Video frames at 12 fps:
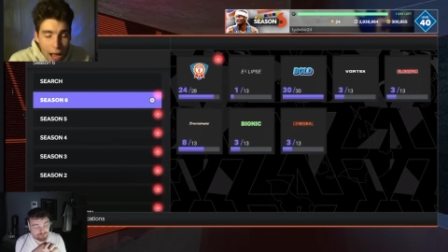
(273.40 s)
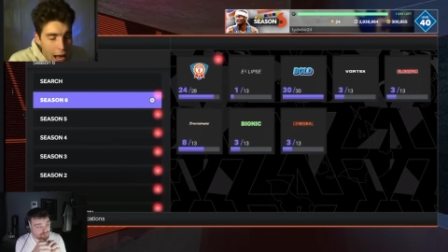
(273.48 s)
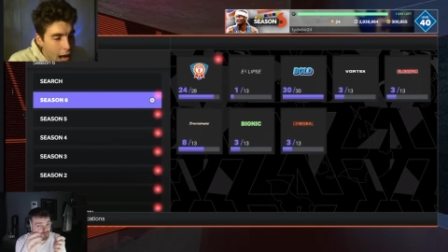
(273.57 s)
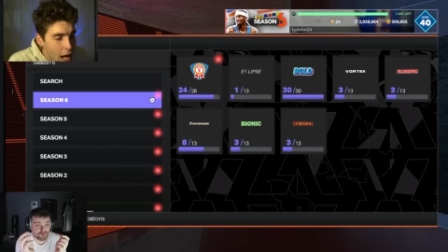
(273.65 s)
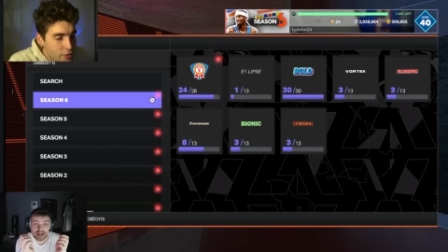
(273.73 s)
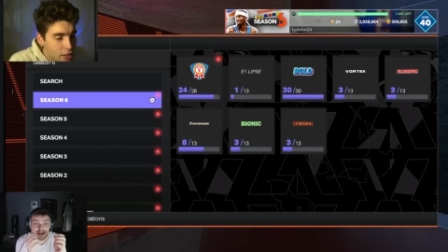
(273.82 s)

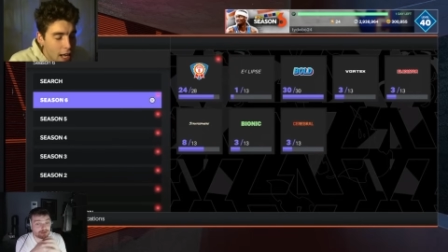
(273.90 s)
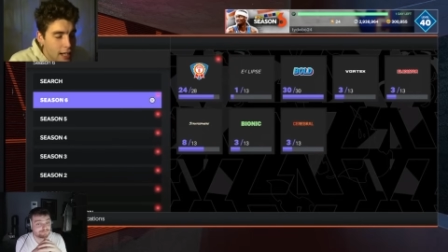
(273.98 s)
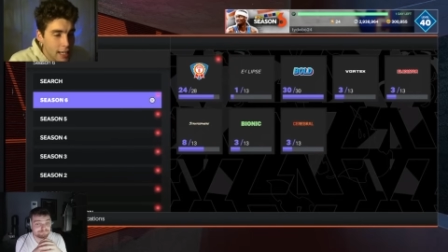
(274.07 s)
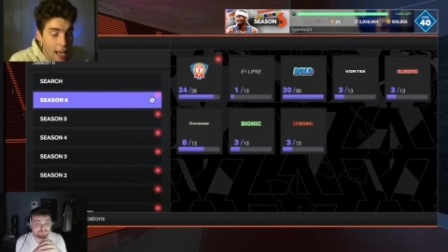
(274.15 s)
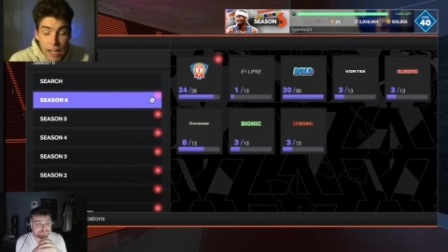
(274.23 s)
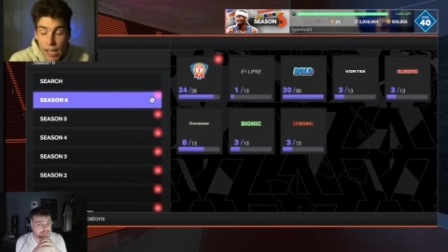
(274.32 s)
Fair. I've
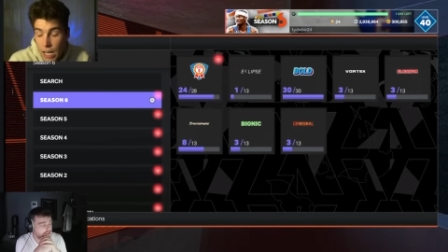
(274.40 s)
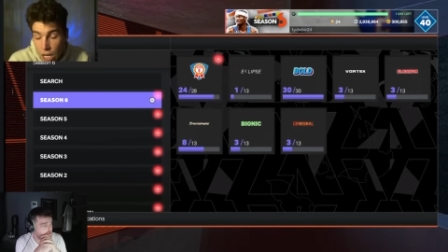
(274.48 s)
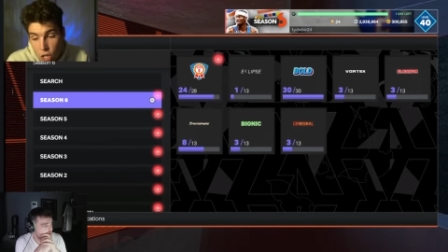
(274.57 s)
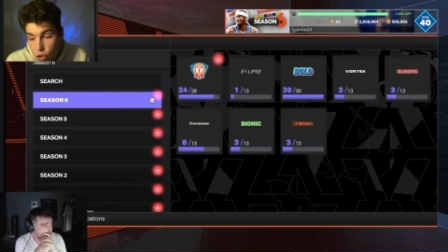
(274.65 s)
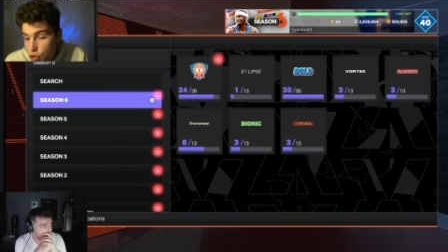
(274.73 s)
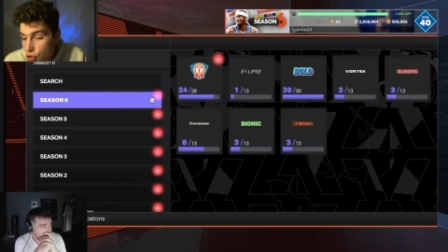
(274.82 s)
dedicated
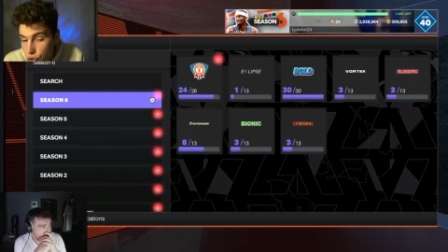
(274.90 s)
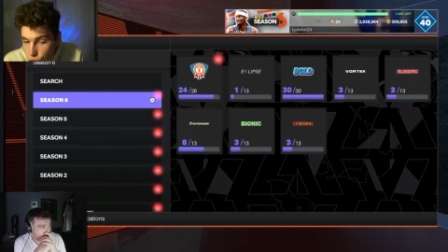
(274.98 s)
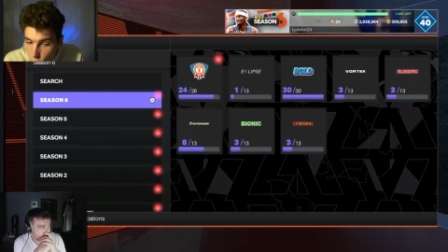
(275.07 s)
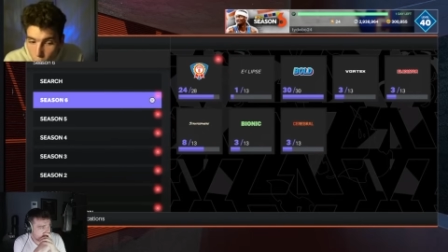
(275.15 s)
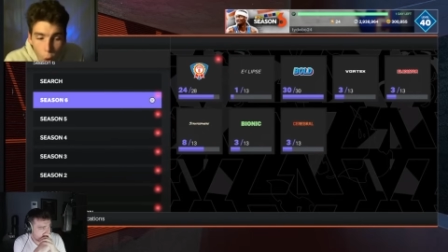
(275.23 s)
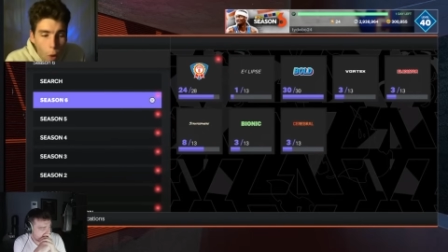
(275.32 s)

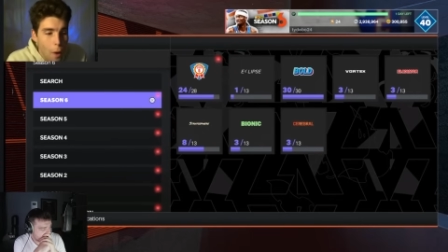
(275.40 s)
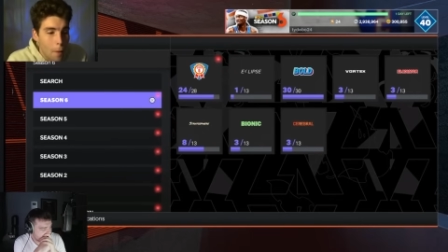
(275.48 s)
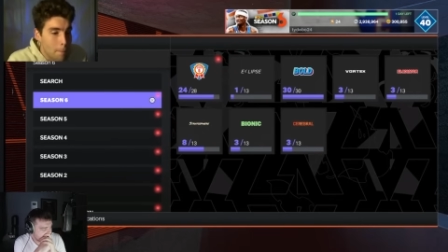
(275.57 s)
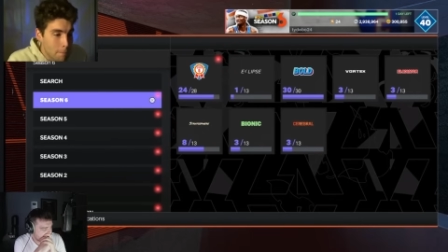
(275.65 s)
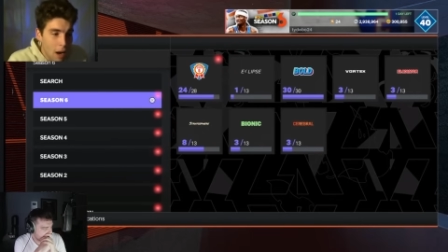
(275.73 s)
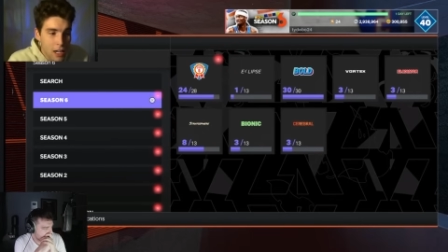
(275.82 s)
so
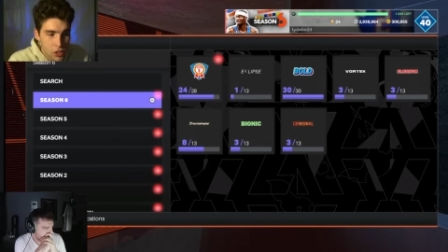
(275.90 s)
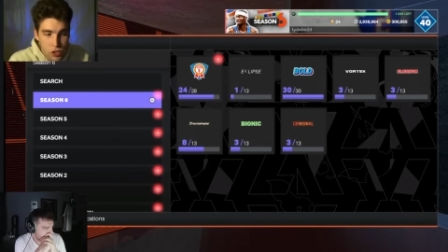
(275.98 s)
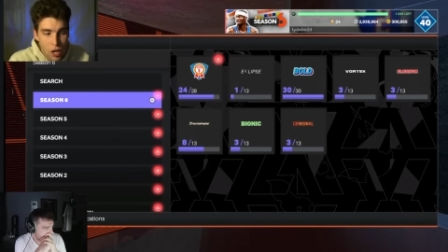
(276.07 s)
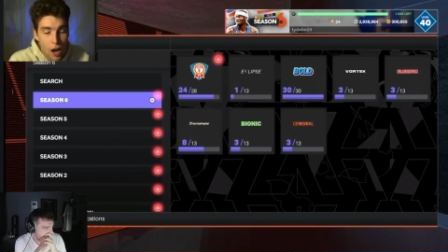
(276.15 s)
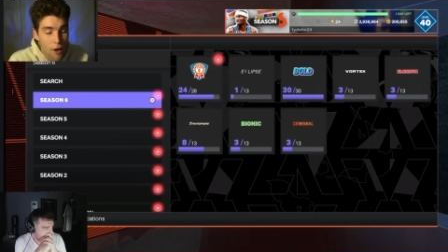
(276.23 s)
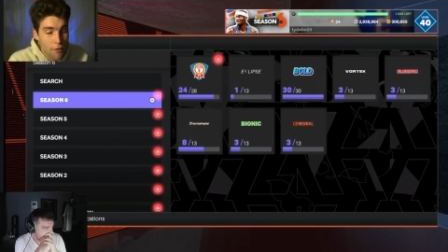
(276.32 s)

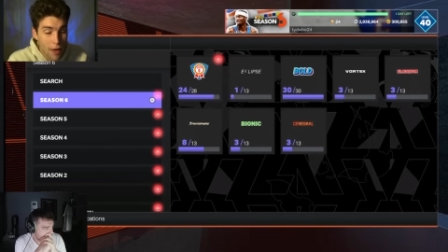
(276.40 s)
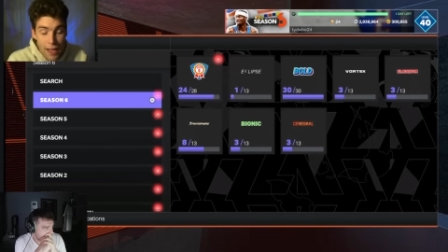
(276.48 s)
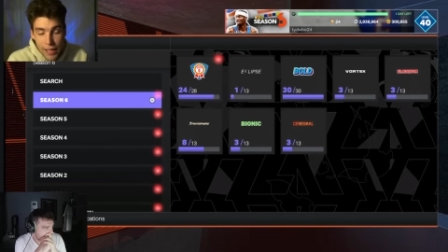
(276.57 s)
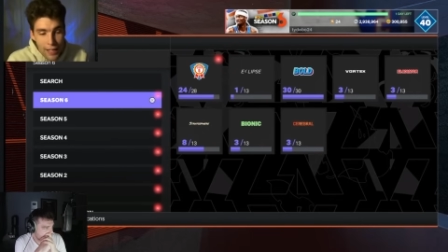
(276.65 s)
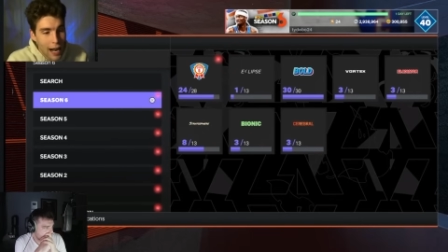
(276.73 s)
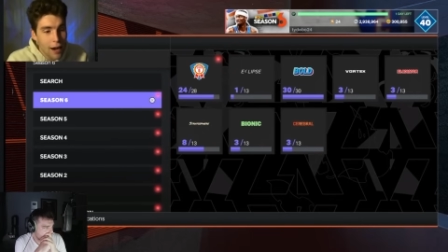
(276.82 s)
much of
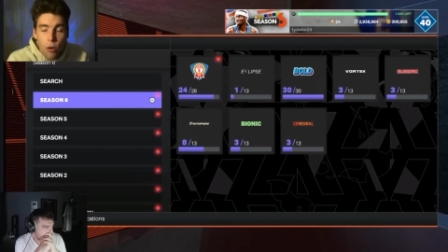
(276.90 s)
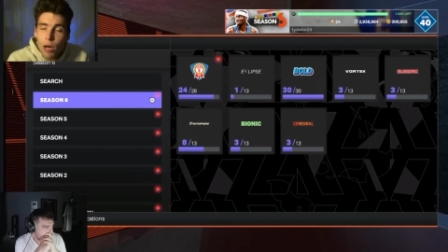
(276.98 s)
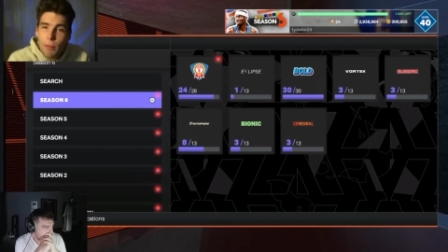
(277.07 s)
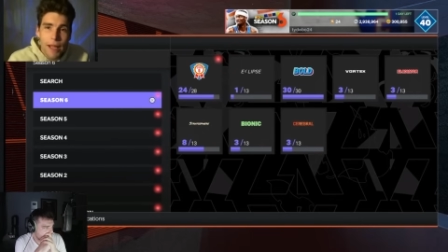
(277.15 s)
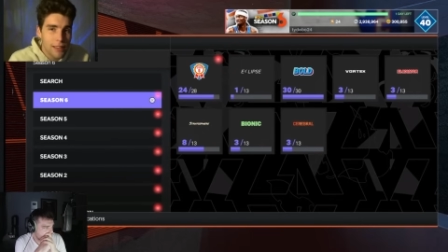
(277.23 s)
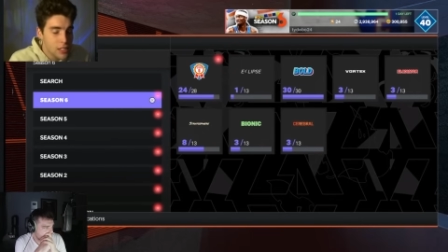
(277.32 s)
and I don't
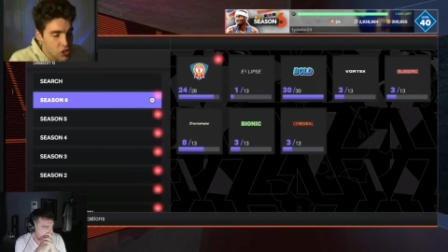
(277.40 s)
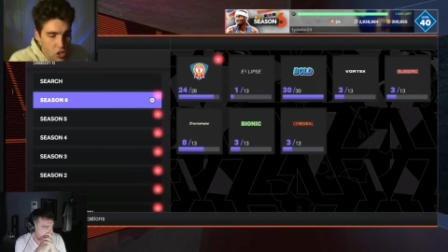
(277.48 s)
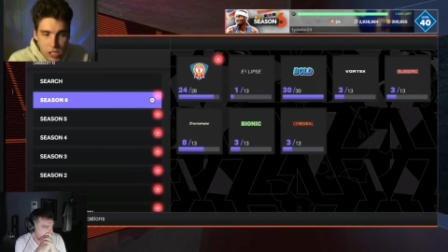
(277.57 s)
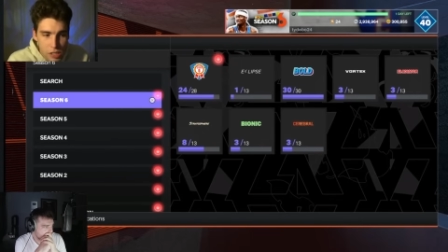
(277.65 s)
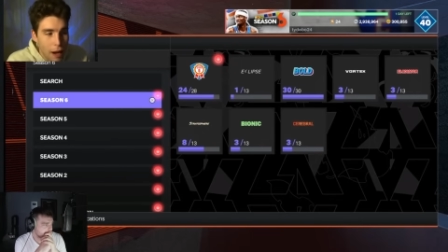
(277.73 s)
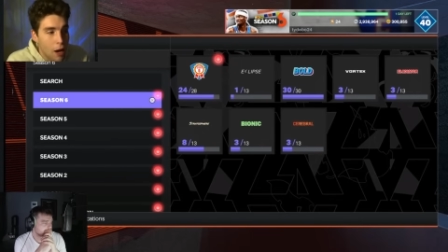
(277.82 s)
want to make this
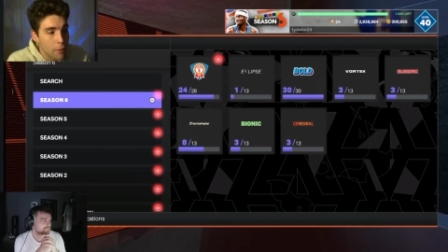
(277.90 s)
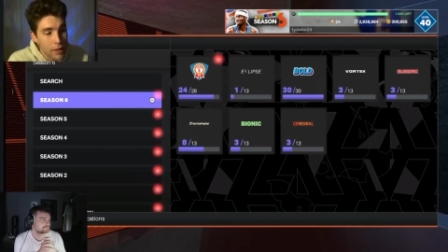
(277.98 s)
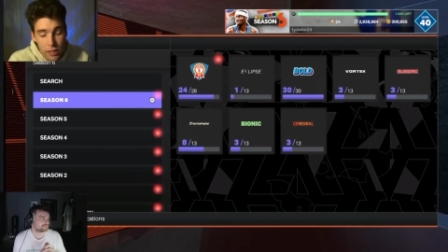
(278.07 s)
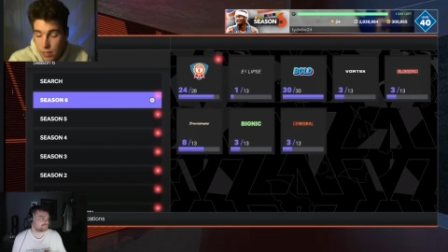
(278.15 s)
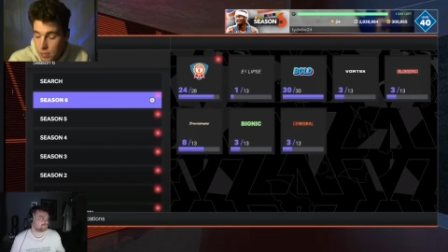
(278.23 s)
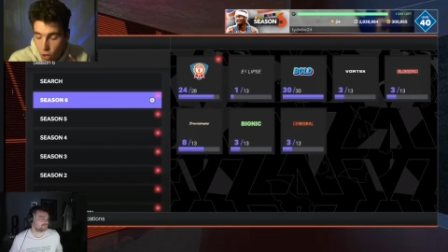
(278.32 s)
just about
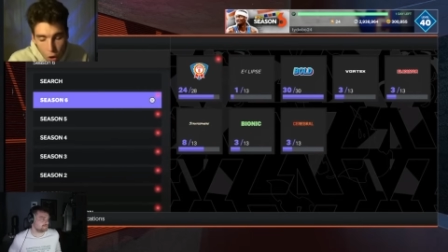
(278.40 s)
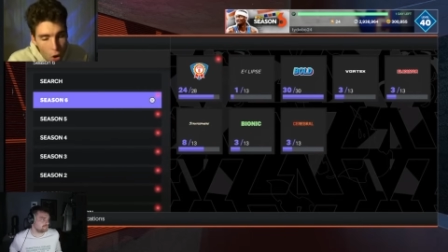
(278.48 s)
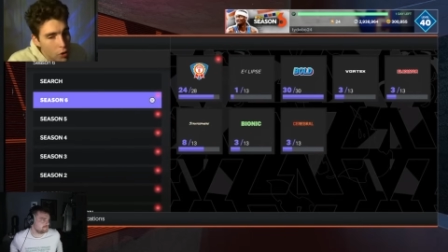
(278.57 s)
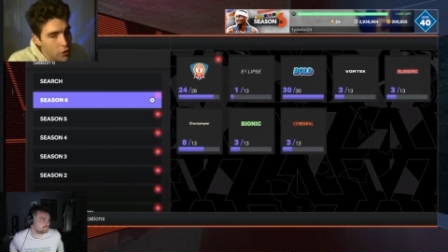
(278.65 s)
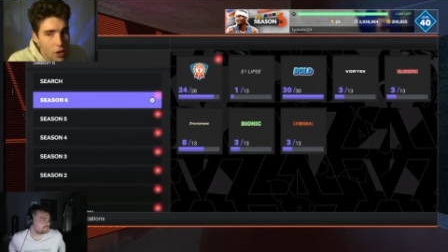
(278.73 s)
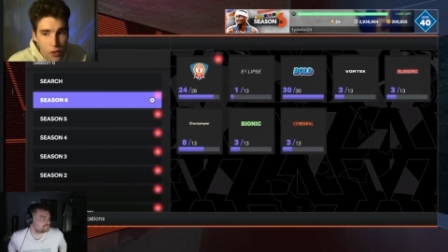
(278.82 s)
me cuz
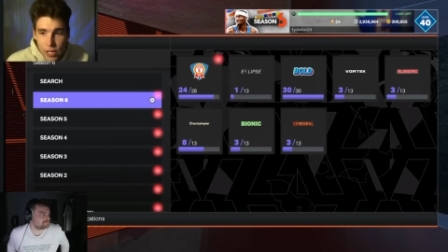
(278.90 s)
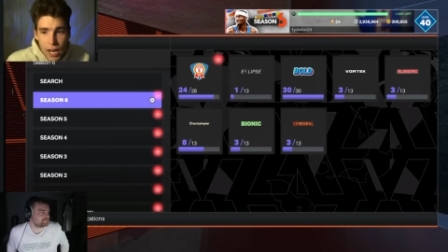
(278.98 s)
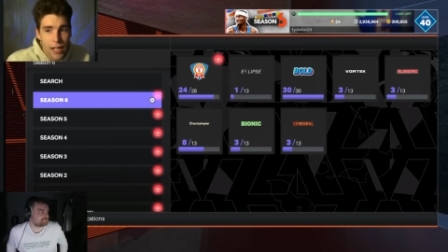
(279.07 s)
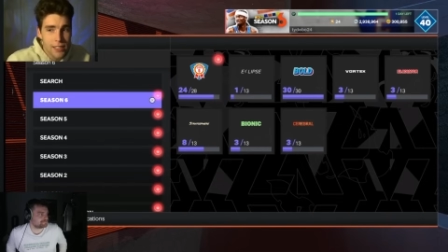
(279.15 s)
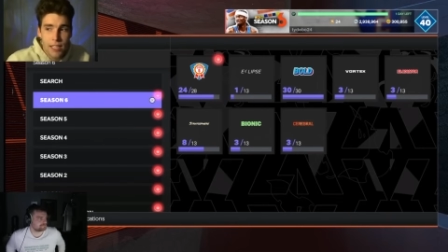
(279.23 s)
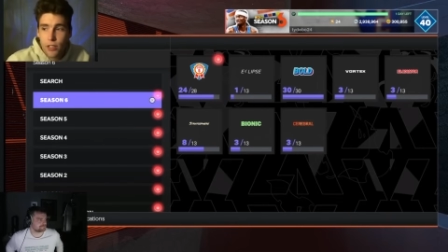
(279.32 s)
all the other
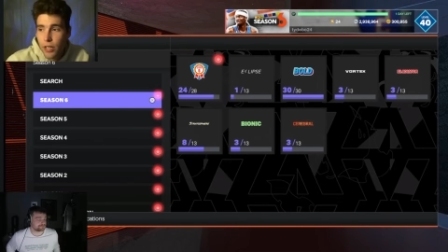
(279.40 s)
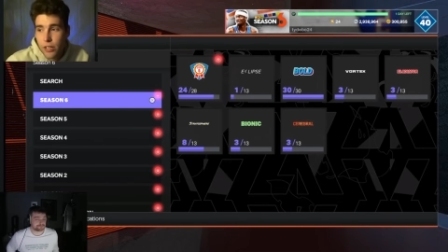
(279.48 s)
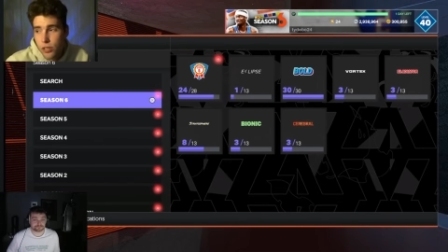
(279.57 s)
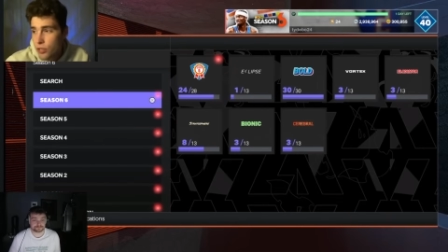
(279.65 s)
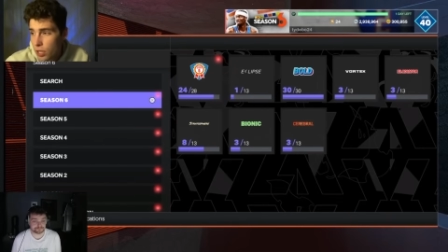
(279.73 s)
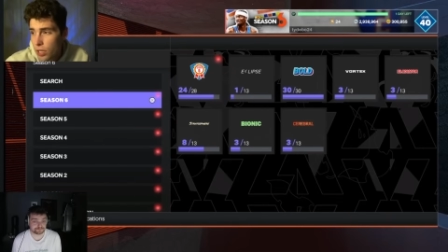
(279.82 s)
content
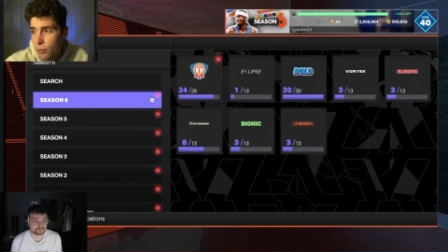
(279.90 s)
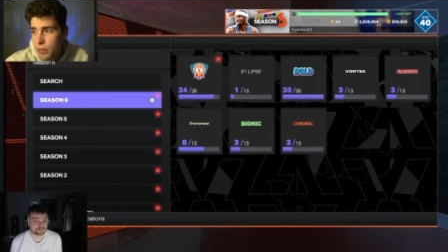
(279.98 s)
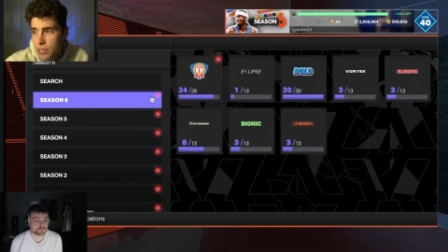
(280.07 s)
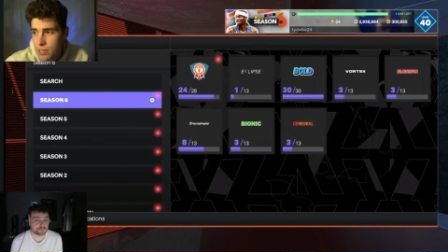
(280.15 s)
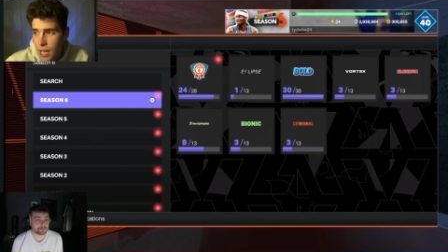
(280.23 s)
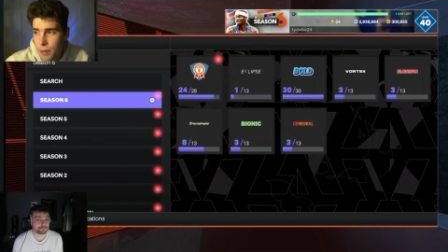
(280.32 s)
creators are dealing with
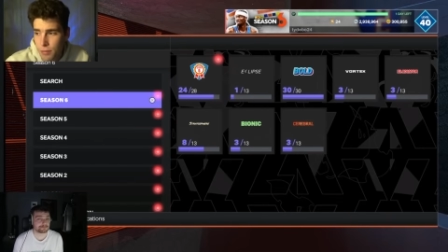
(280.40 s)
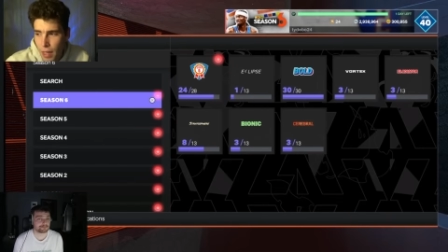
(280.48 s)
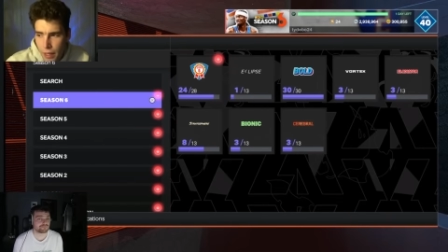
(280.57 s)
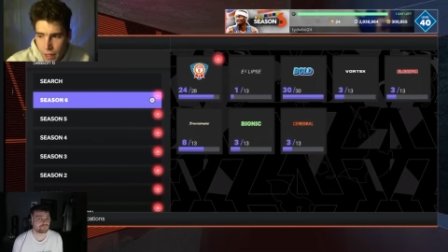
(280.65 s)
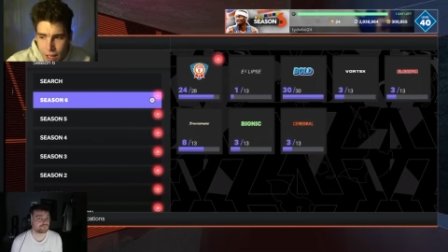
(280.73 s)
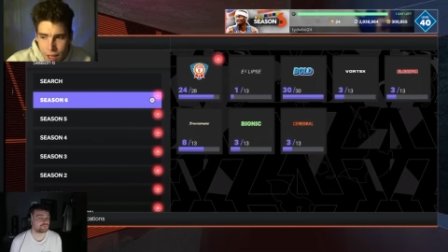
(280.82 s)
the same thing.